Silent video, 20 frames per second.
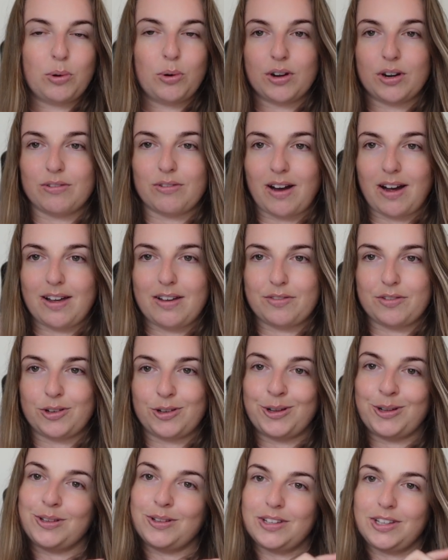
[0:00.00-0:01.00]
port
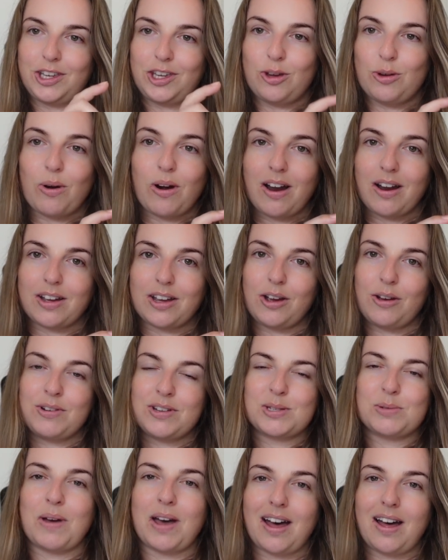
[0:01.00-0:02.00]
arrival Q R code
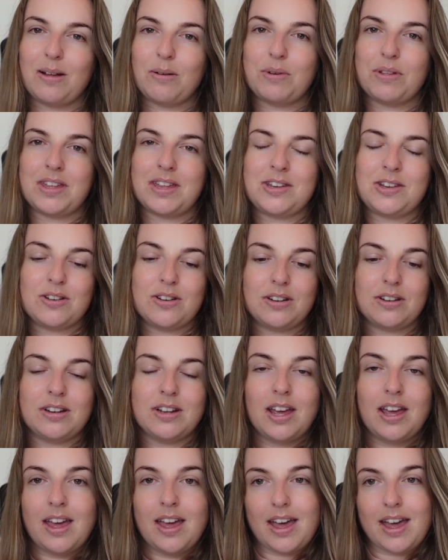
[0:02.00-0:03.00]
as well within your
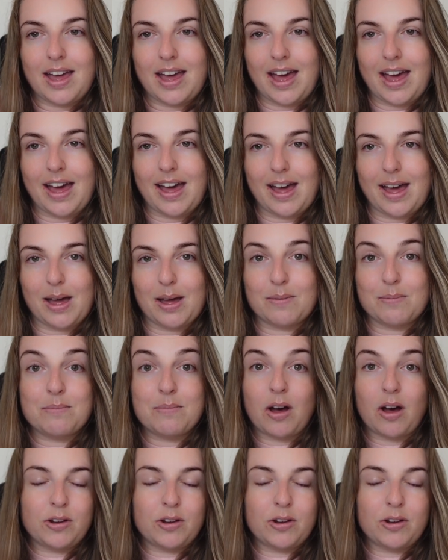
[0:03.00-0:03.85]
uh,